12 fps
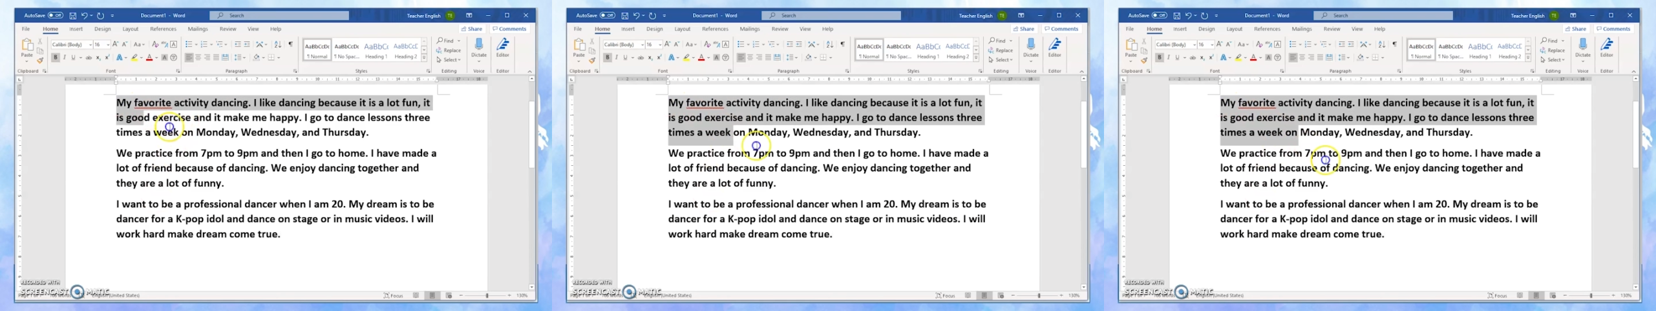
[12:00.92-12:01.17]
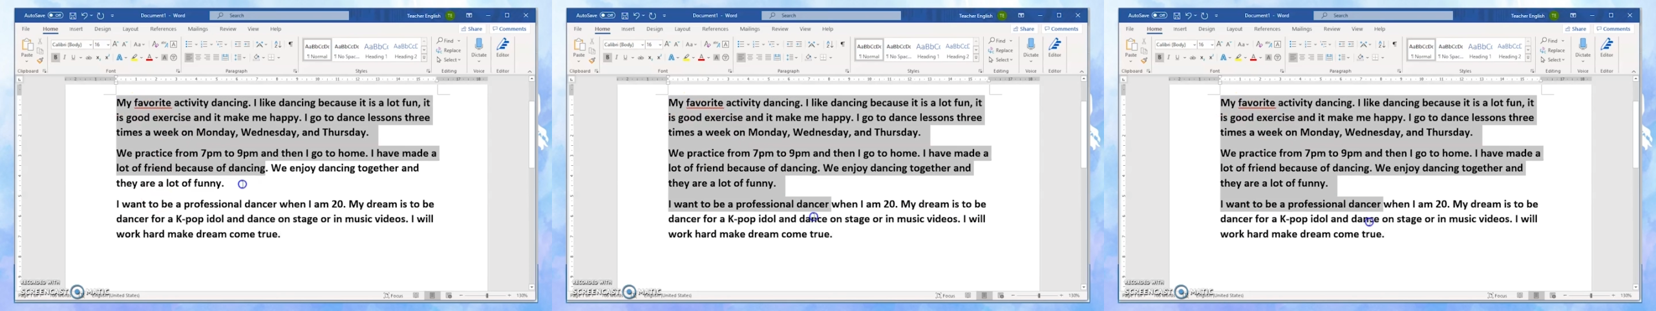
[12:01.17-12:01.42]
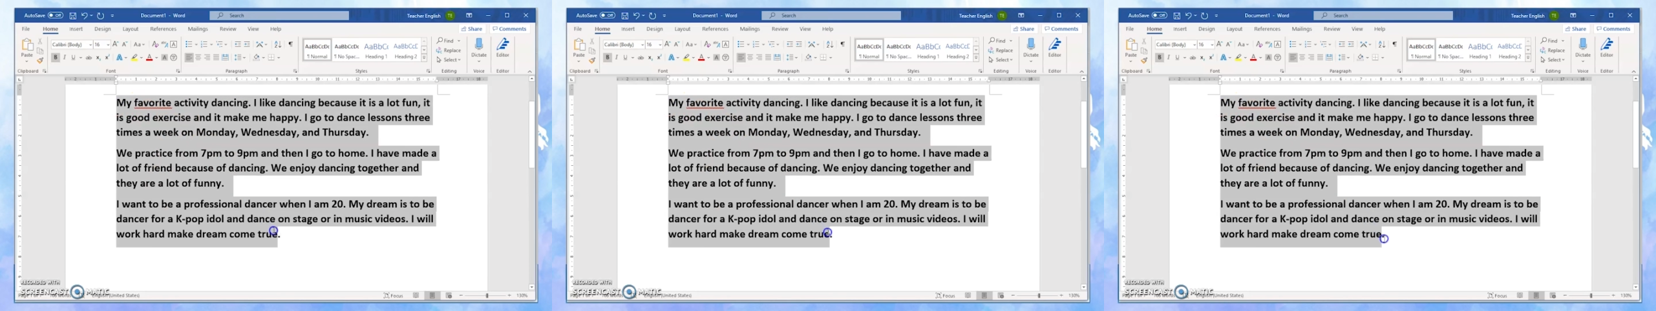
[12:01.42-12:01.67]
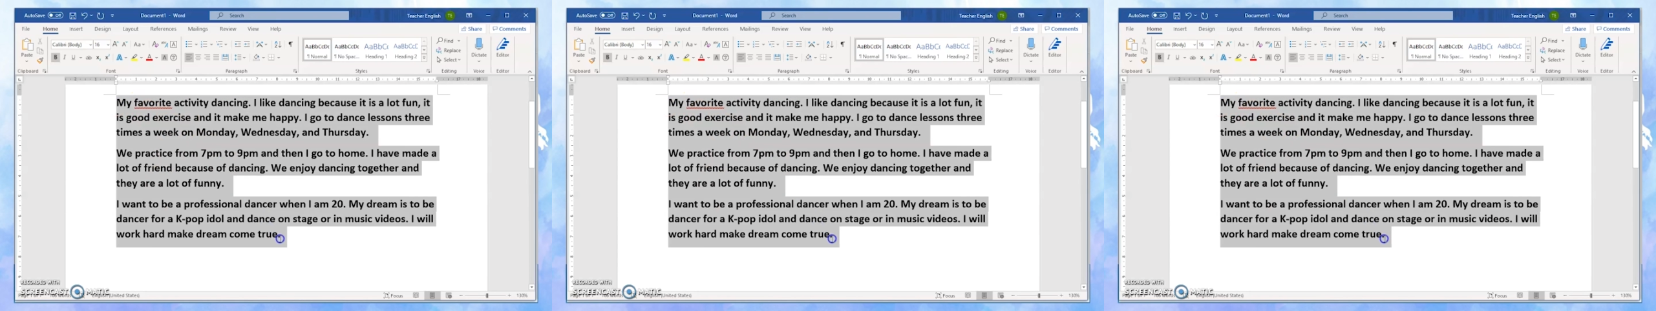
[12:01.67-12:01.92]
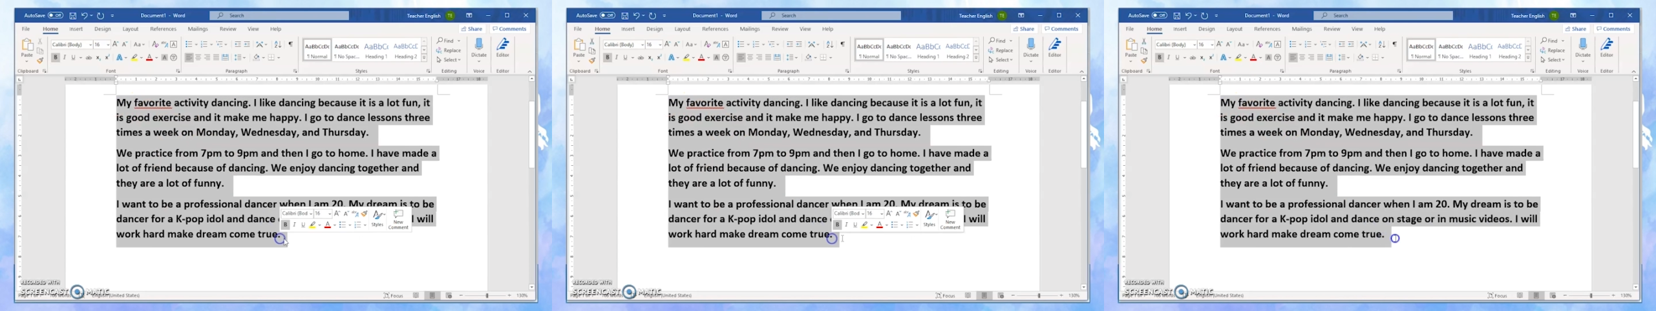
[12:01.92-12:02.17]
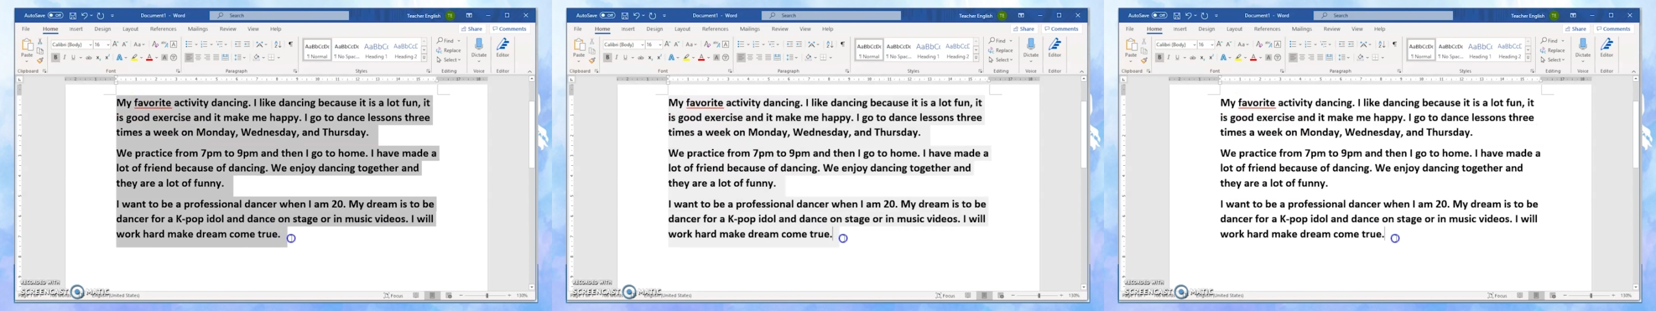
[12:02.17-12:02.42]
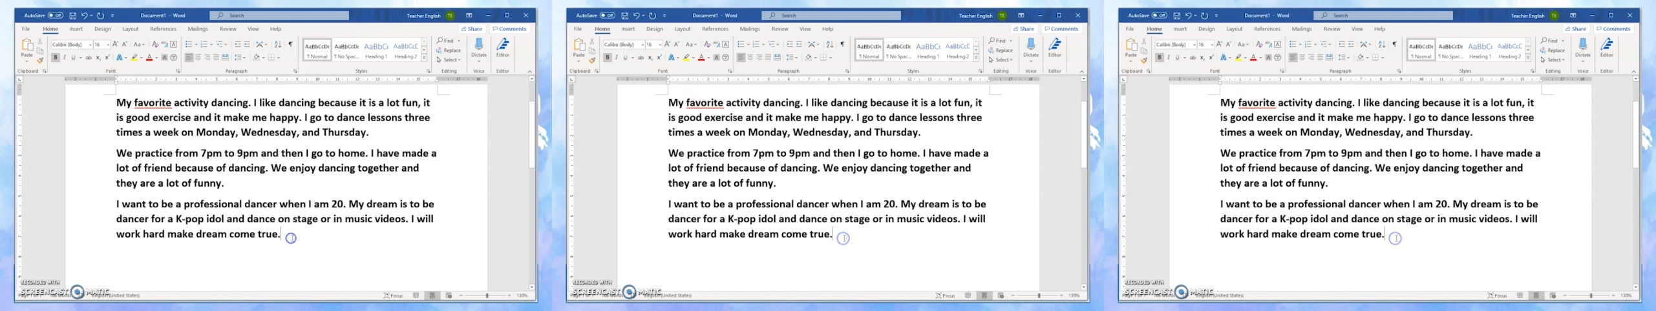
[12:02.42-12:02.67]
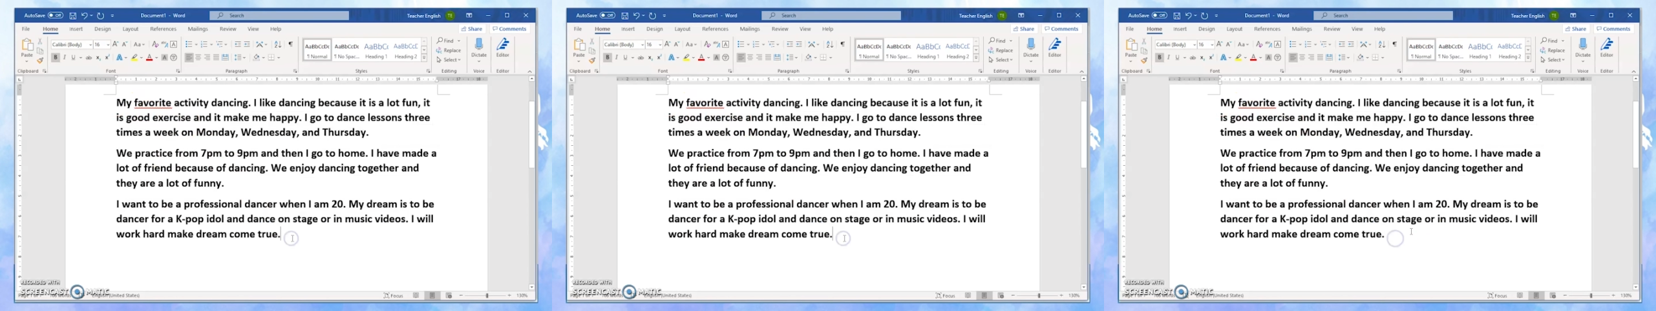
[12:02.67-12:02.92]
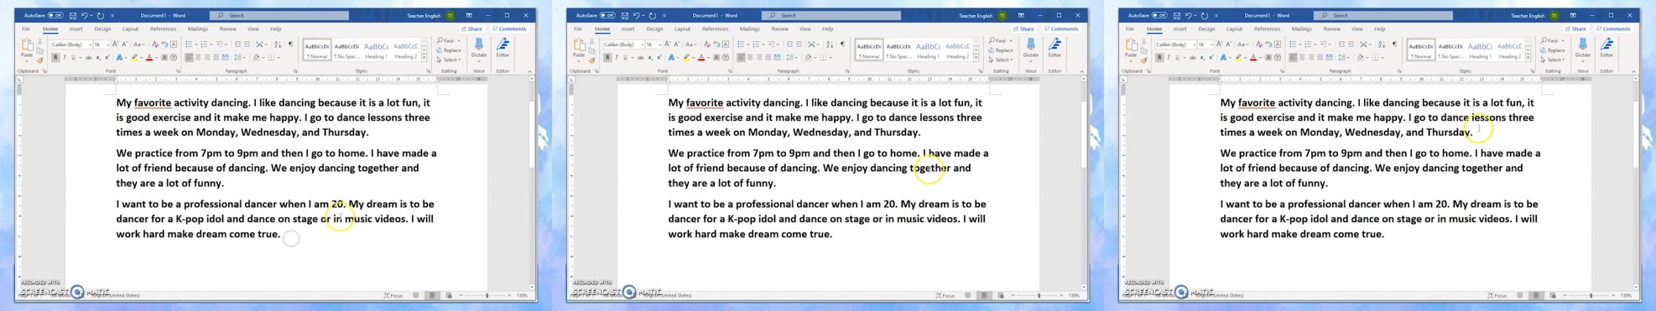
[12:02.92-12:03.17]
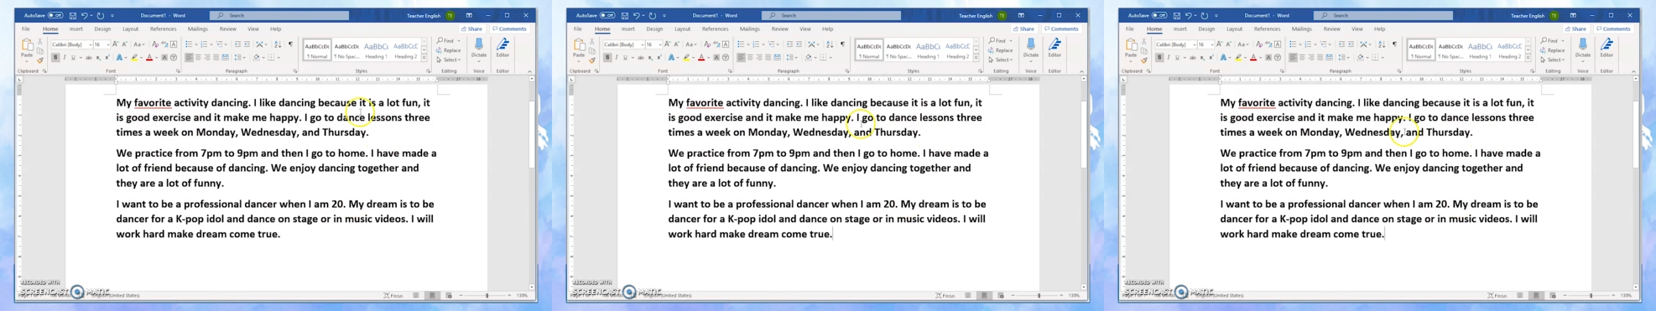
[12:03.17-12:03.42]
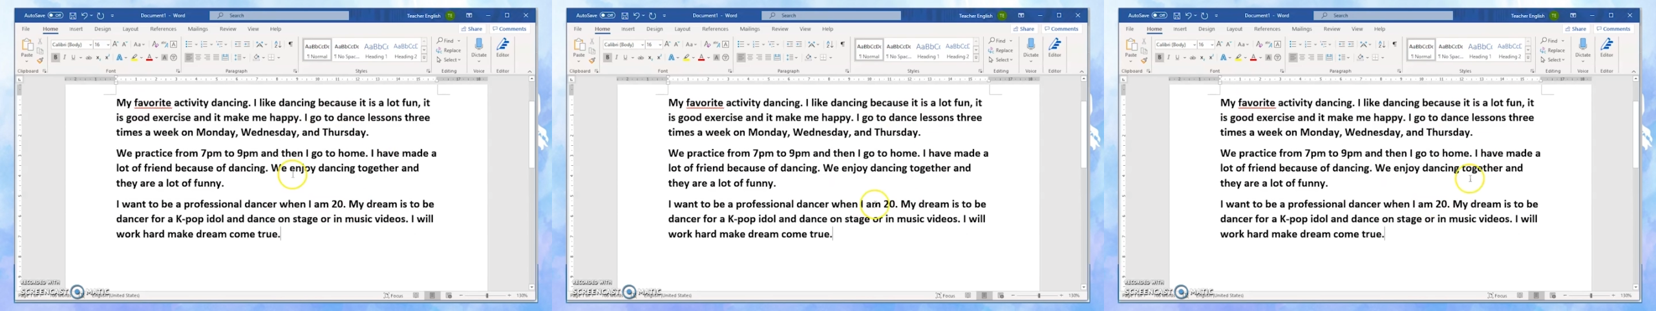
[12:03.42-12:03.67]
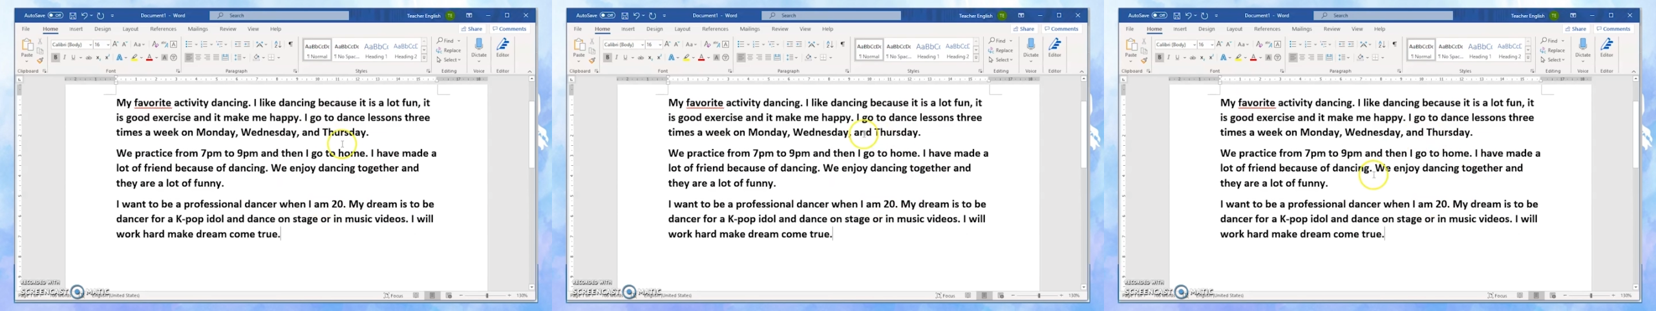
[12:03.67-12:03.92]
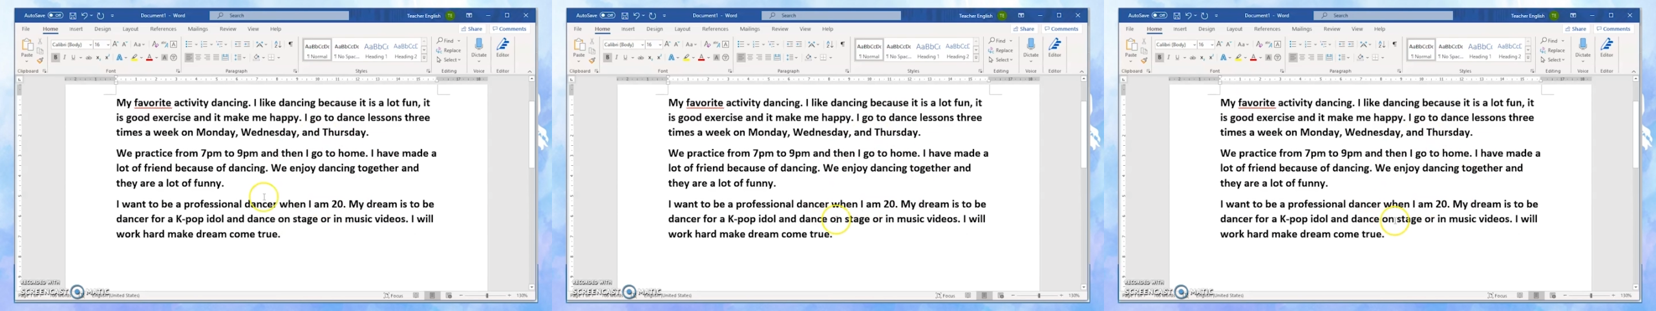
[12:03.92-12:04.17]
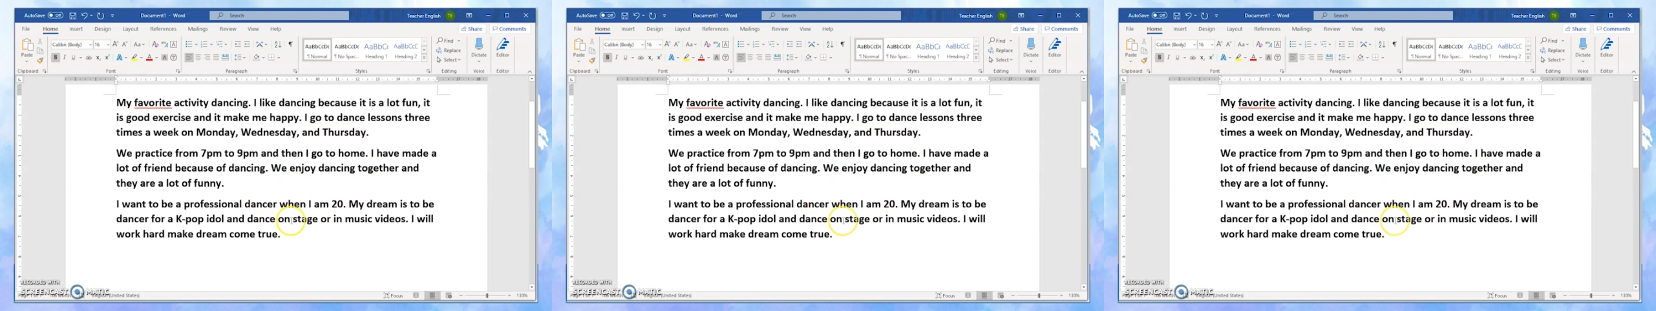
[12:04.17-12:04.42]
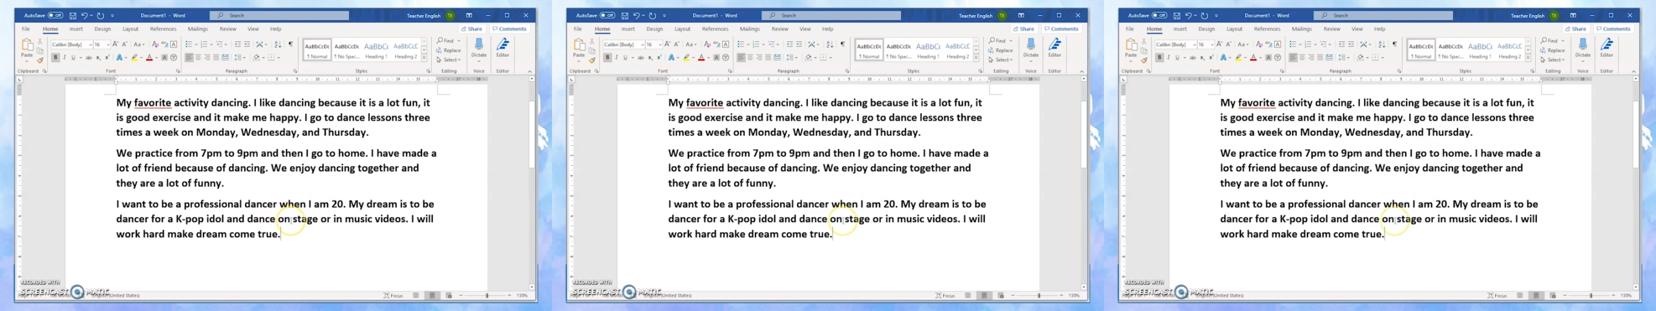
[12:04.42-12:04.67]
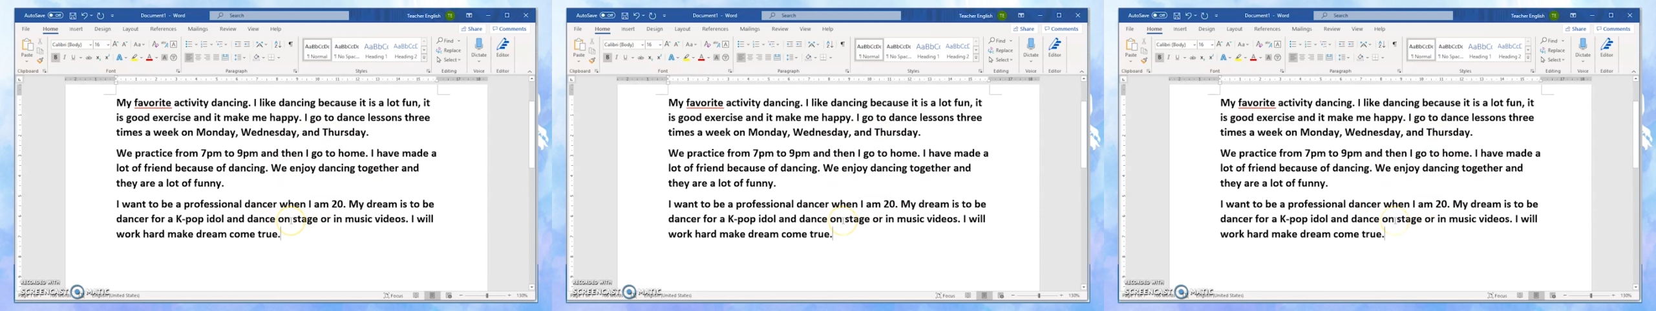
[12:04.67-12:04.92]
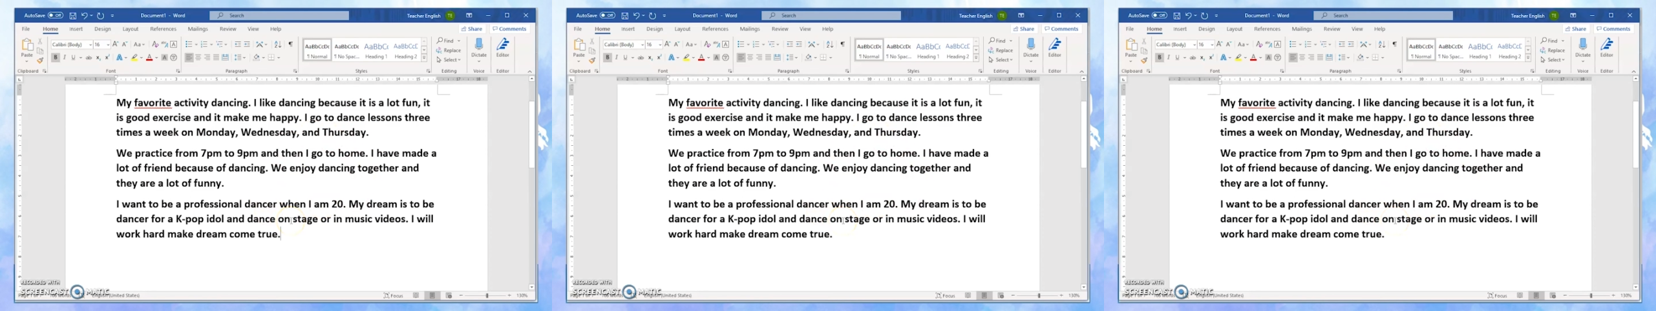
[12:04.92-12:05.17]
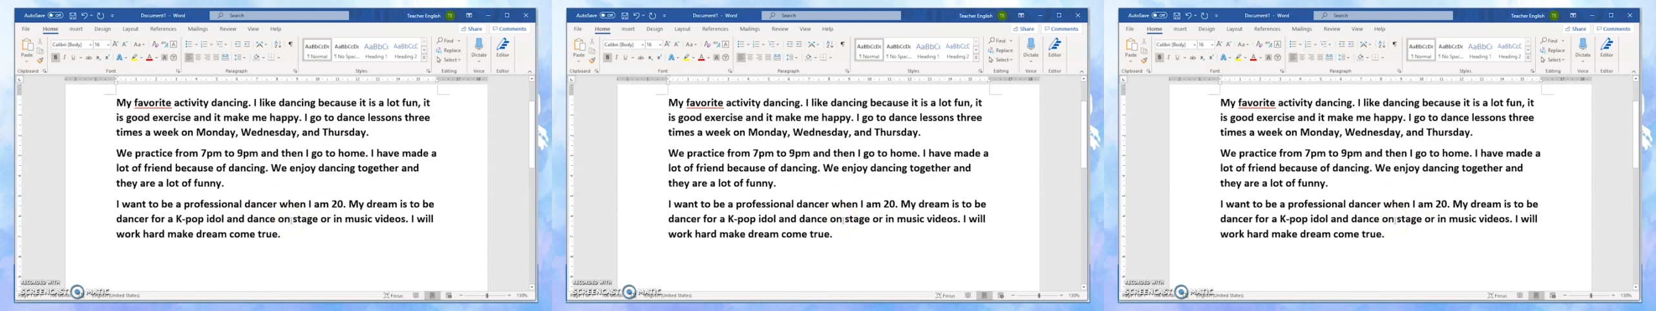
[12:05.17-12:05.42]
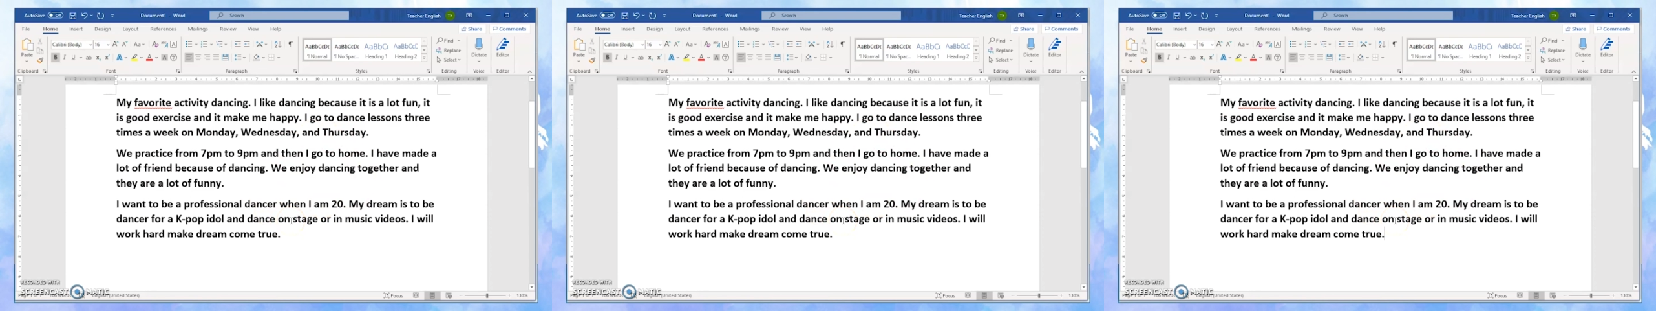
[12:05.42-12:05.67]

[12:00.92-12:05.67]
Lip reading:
[unreadable: no face in view]